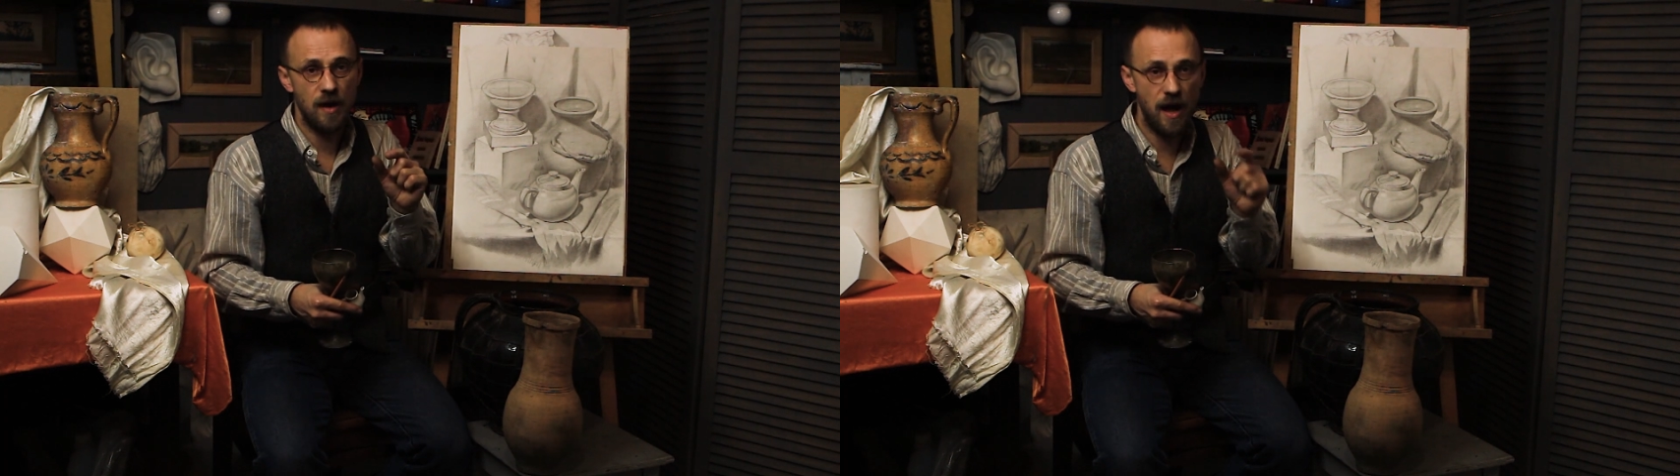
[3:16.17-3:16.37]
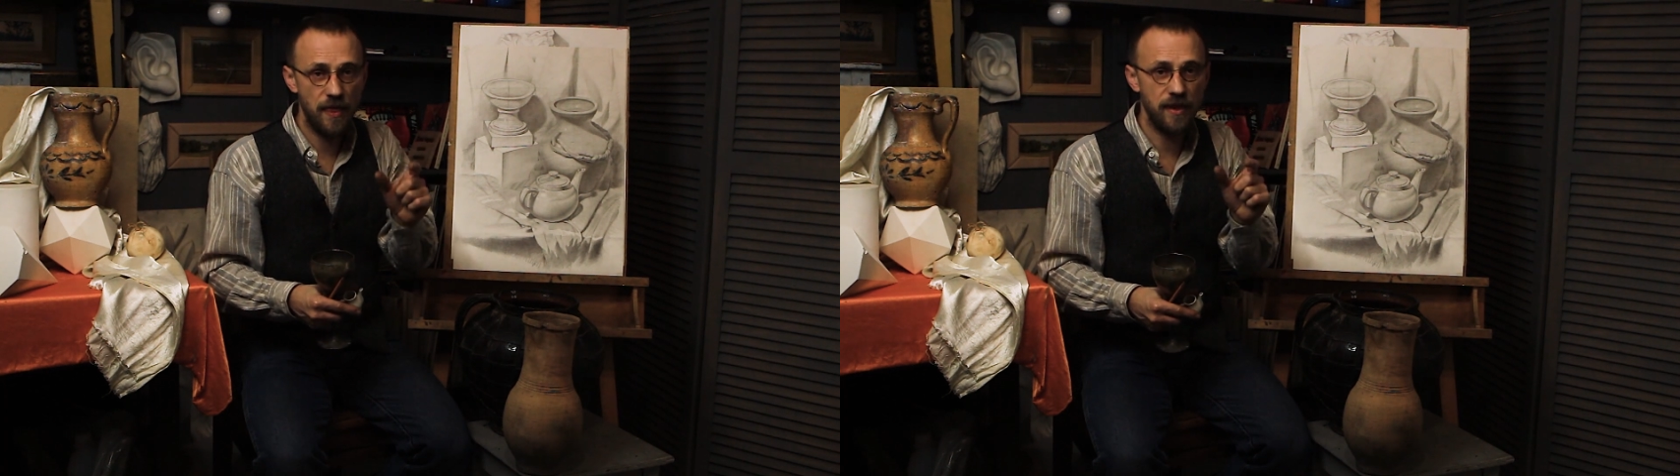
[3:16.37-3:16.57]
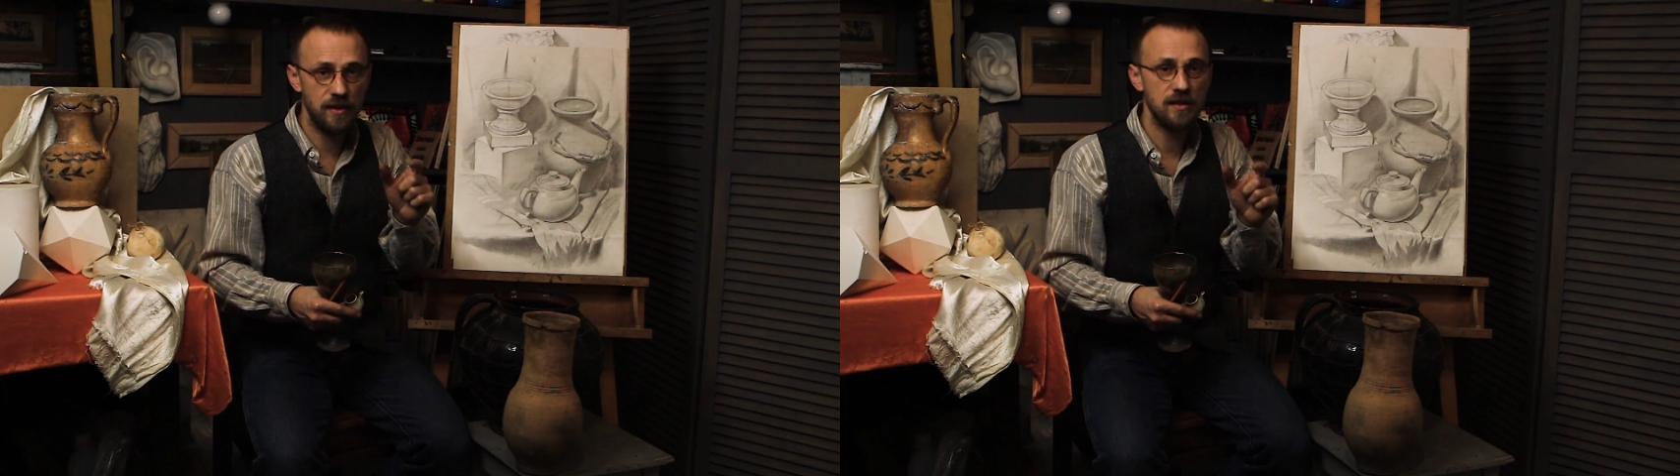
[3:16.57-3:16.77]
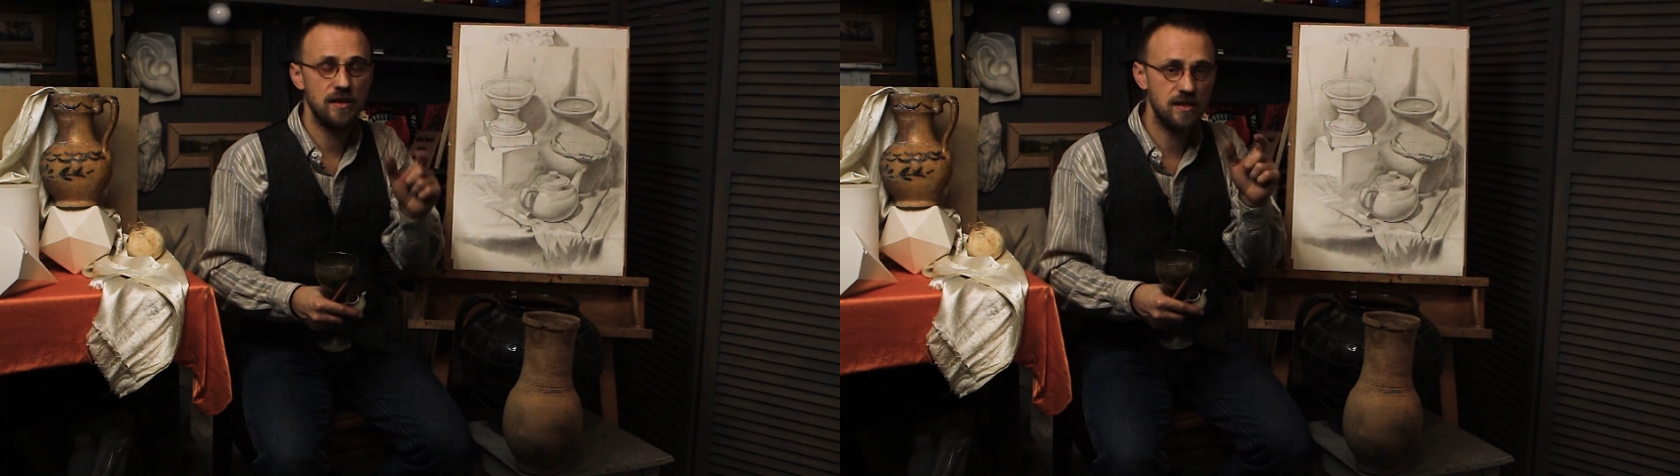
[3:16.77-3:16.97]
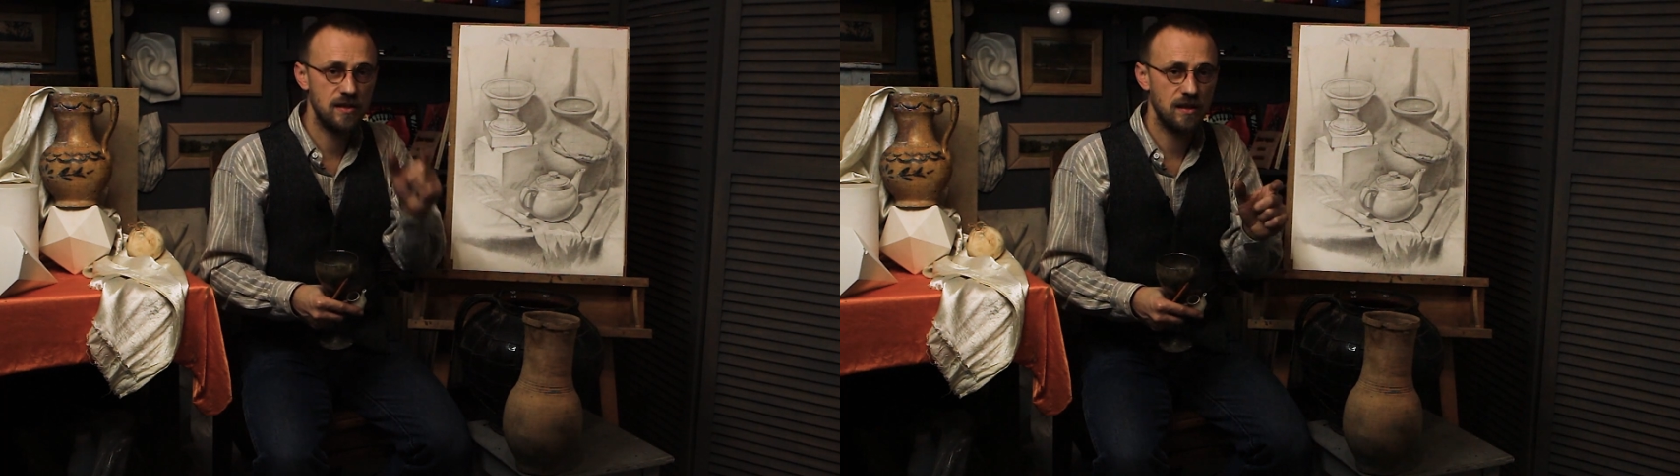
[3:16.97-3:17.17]
I think
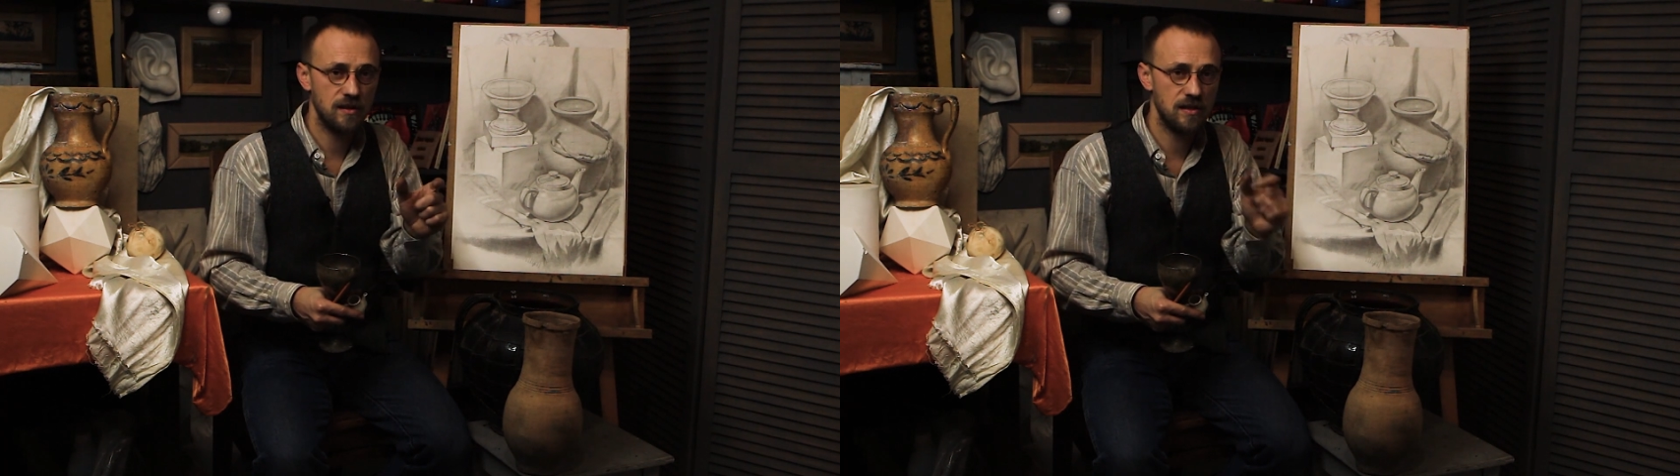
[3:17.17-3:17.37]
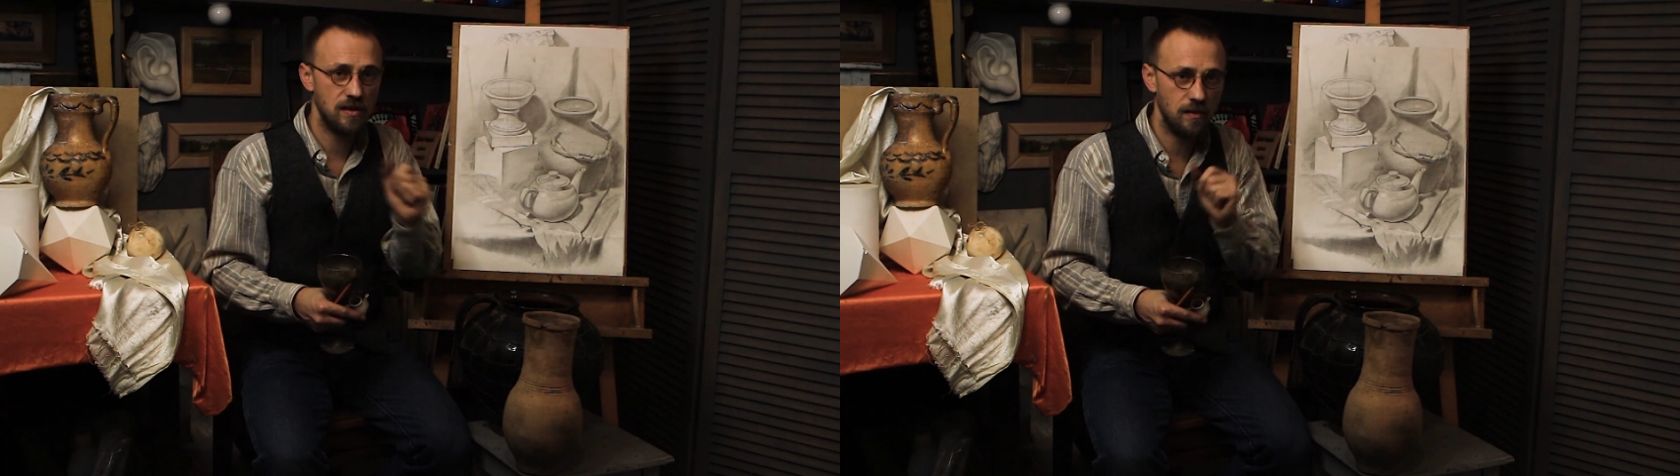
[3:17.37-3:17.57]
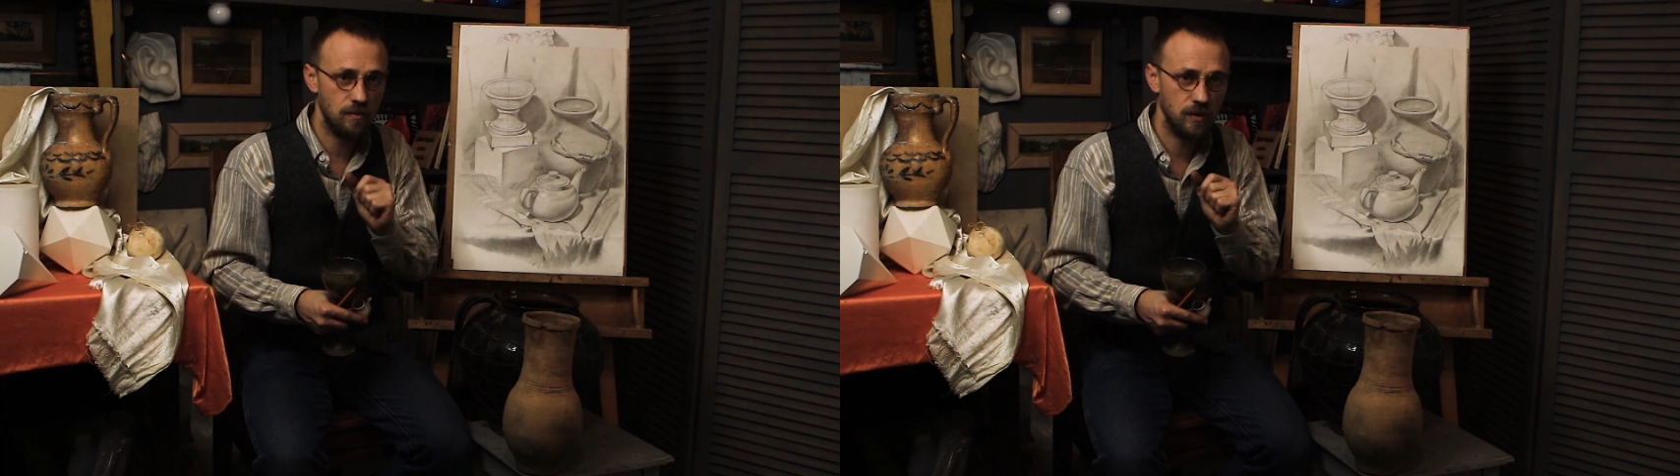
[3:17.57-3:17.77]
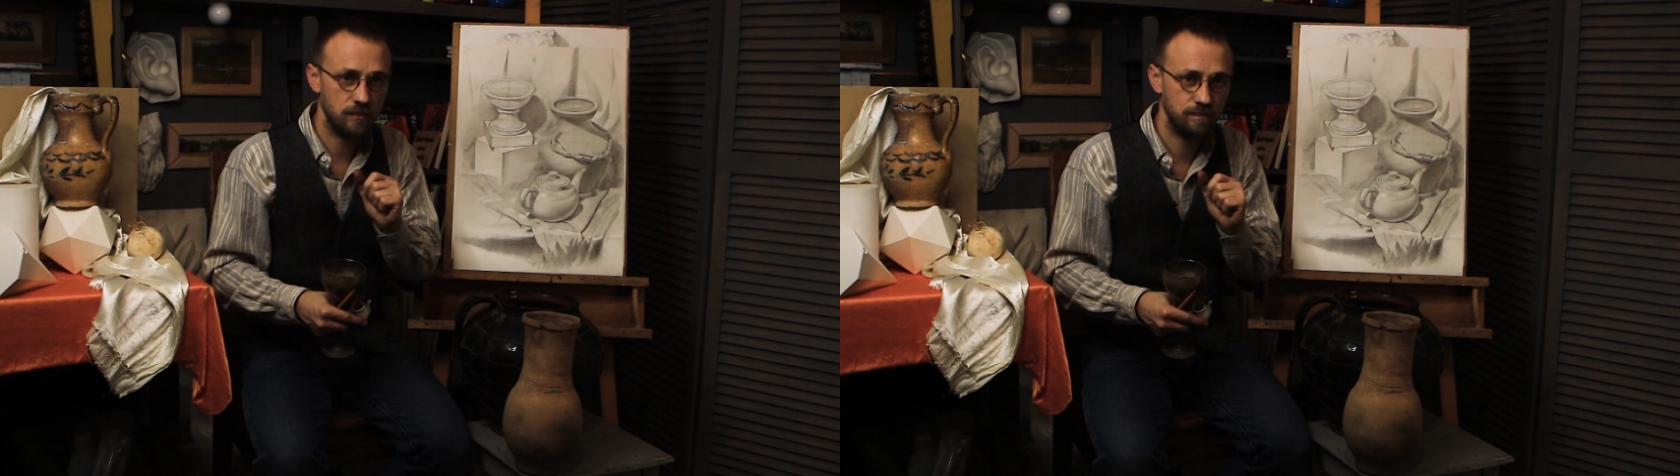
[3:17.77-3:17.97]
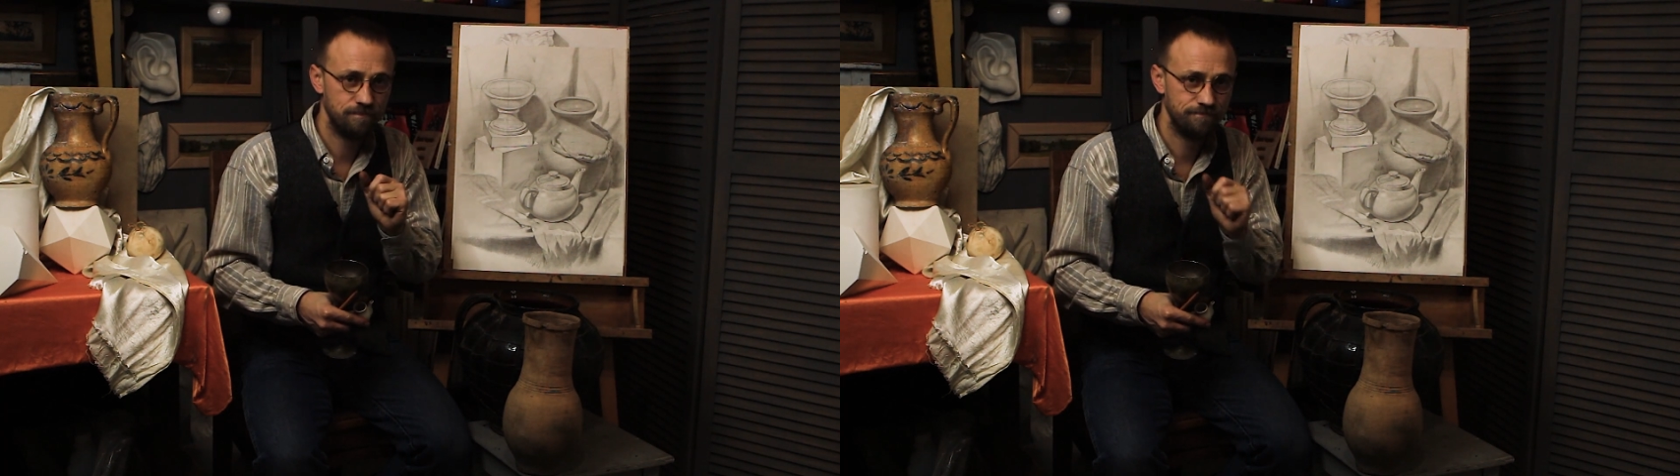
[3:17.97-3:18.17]
it's understandable.